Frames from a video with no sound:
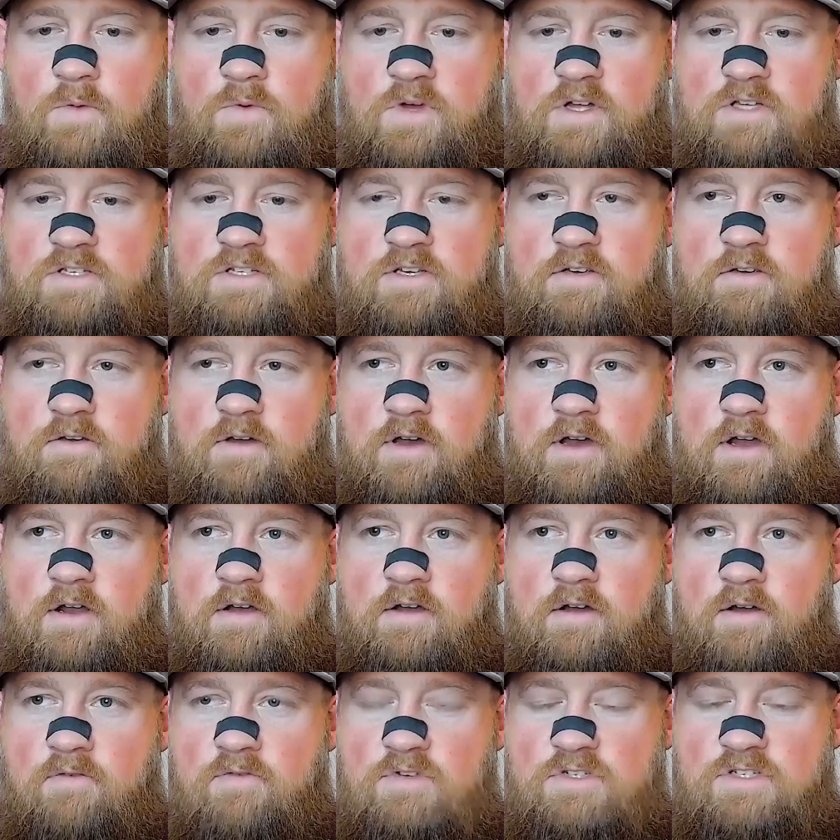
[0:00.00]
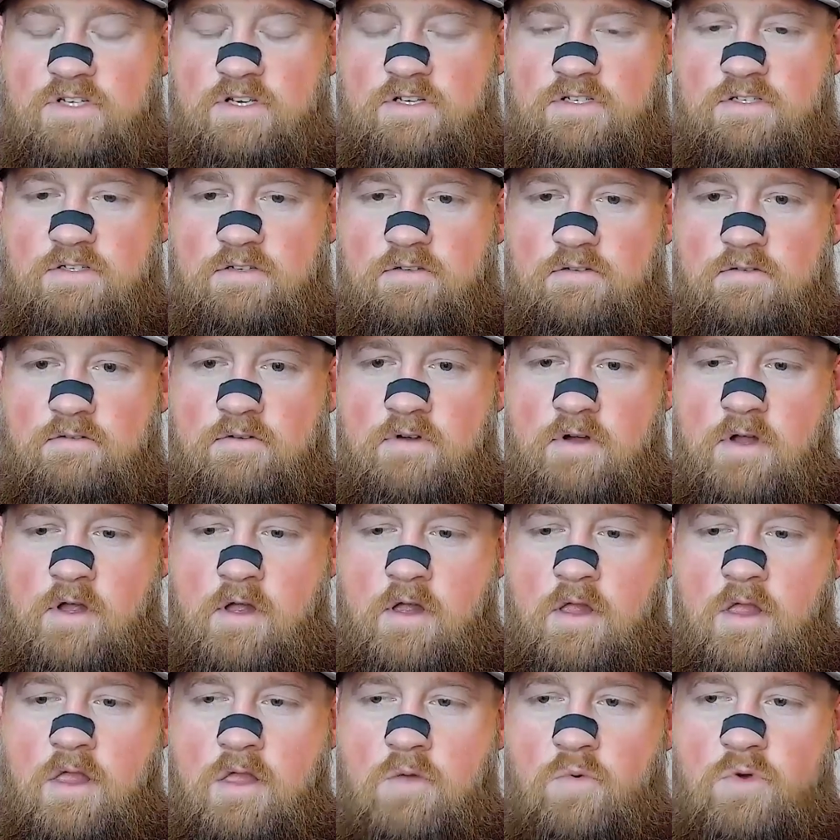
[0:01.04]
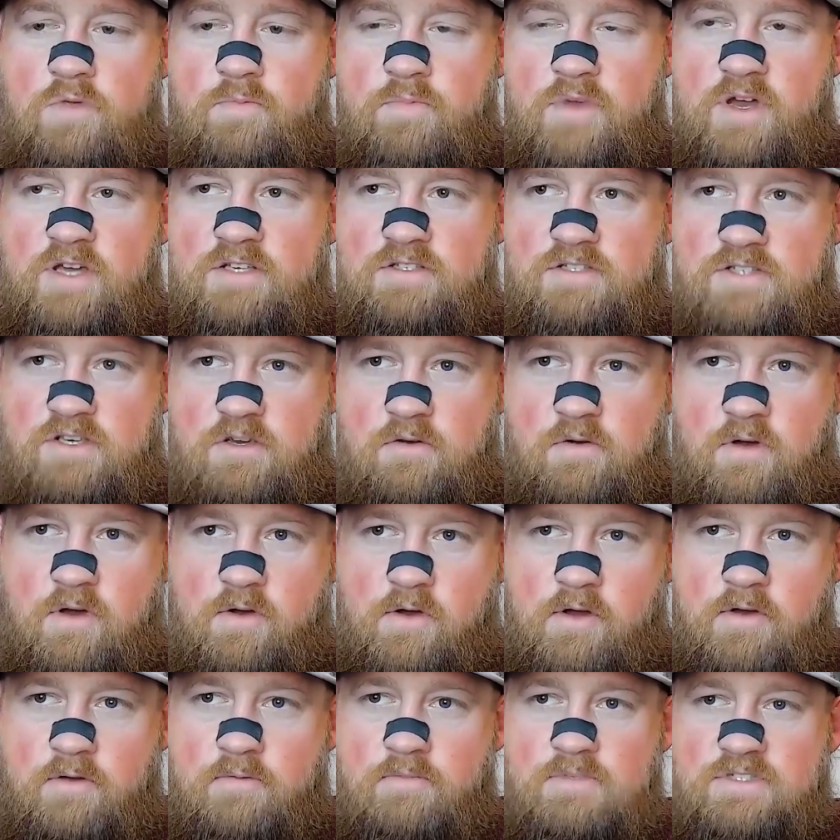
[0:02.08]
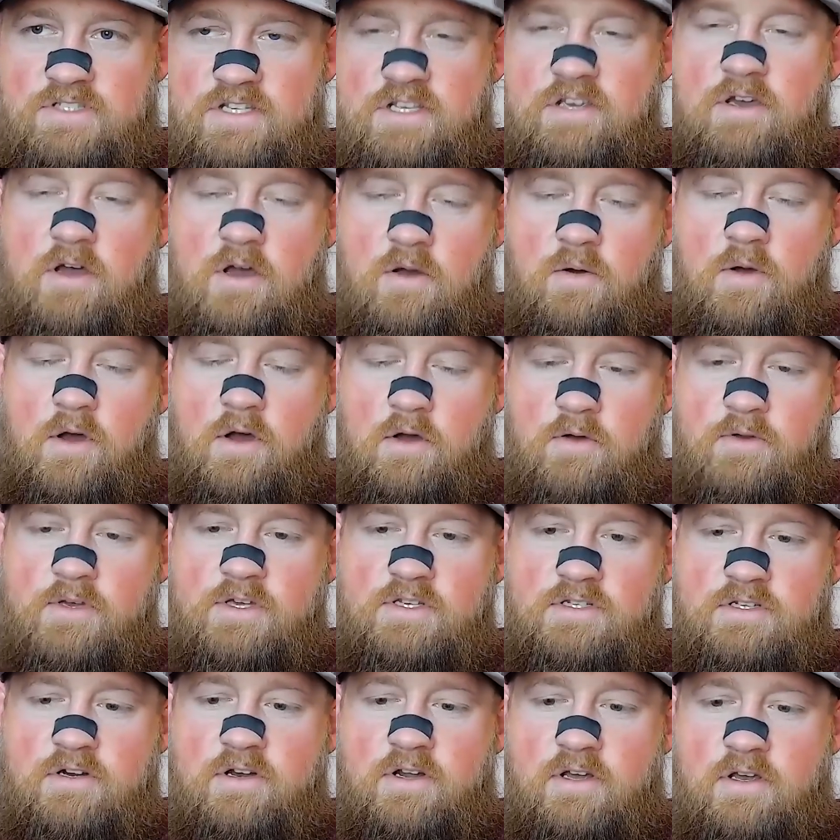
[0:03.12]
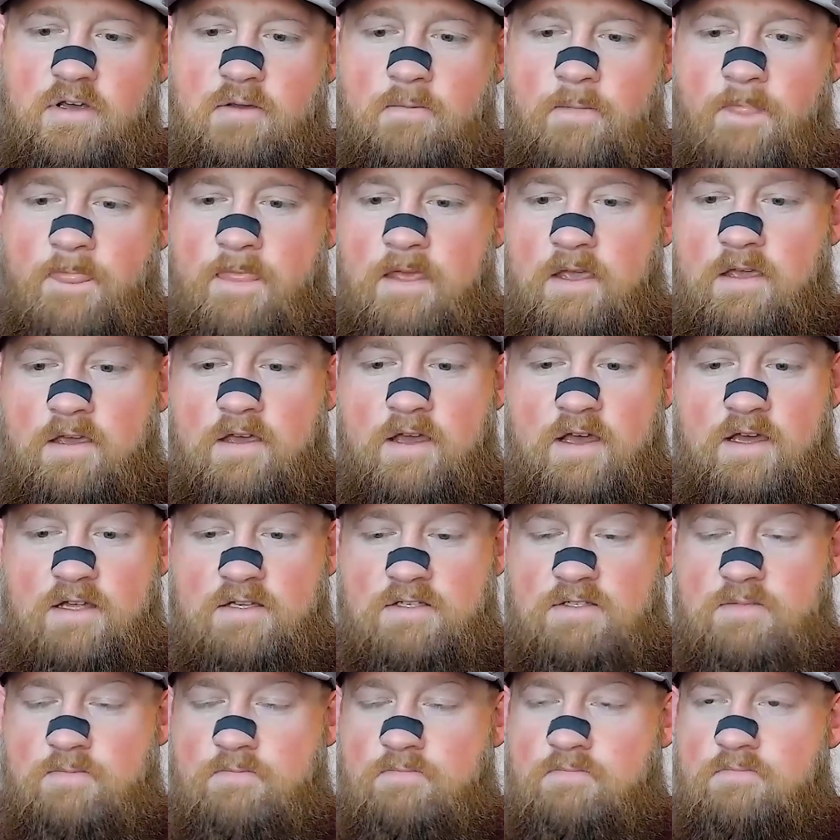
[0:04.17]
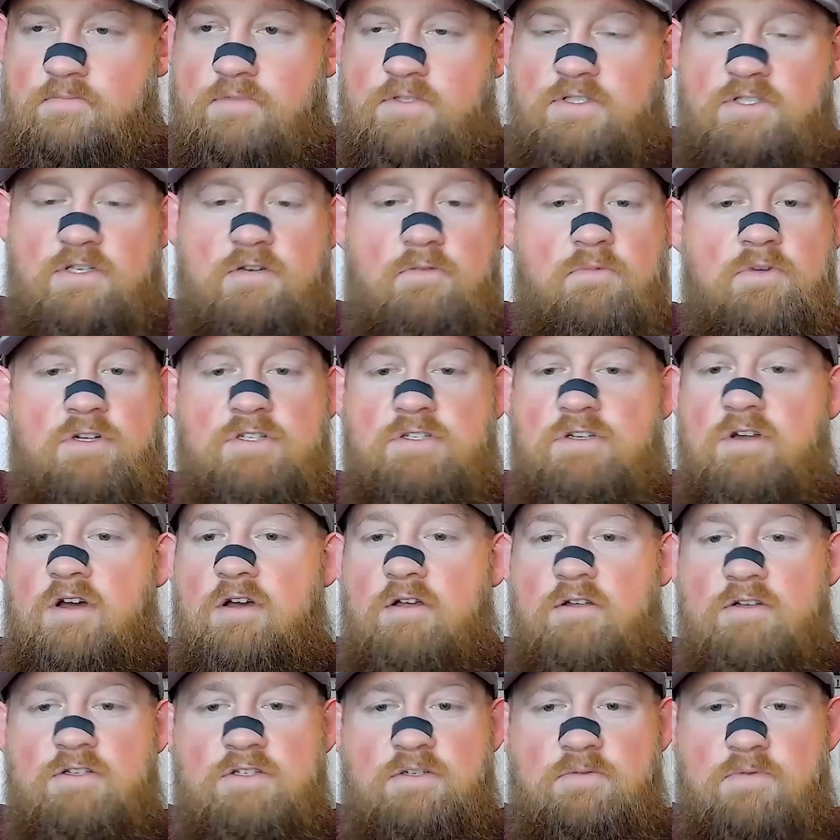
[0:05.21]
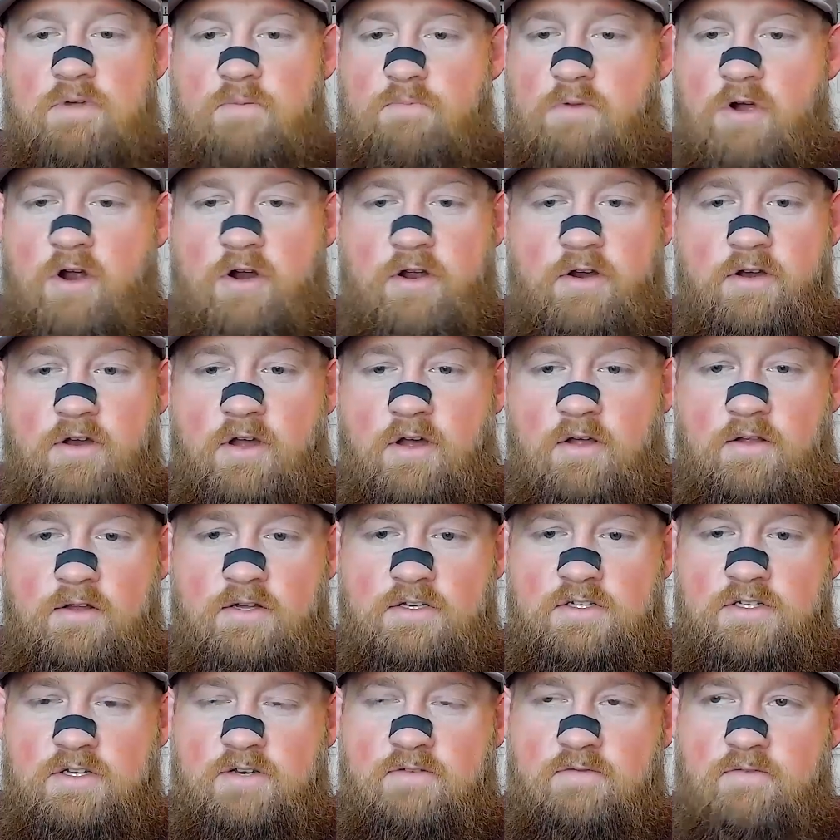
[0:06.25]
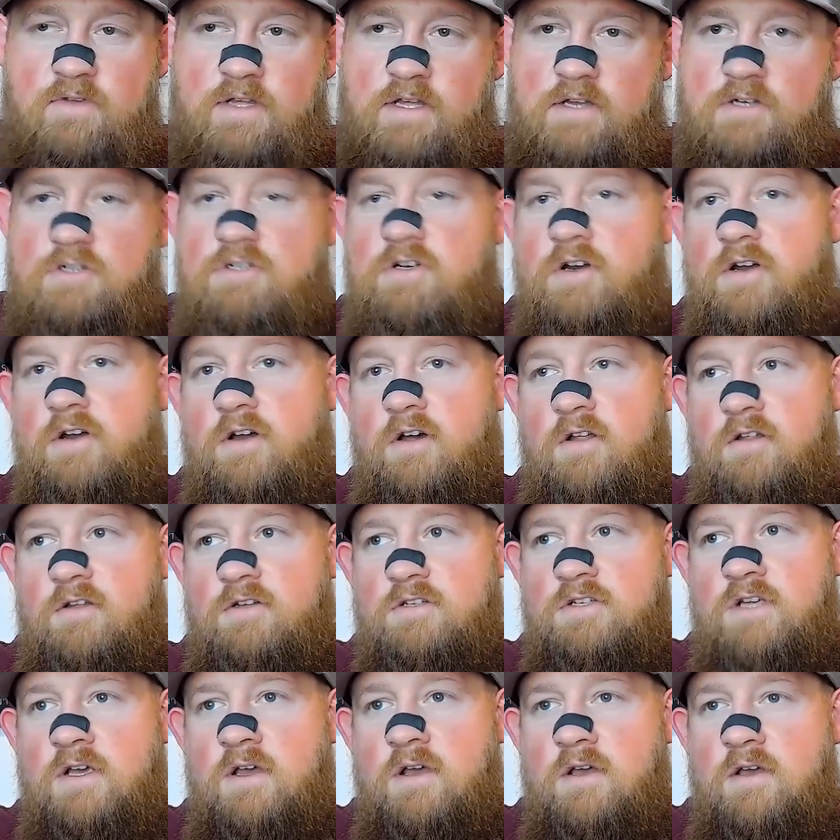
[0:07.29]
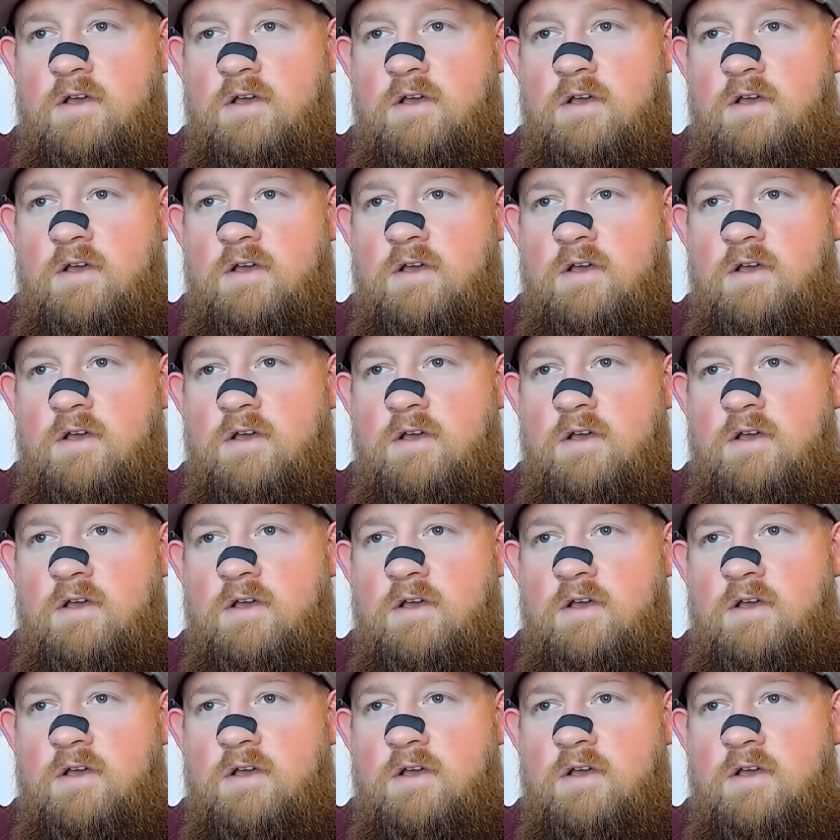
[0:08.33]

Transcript: well i'll tell you i had a conversation with my coo coo yesterday he has so much knowledge product knowledge and industry knowledge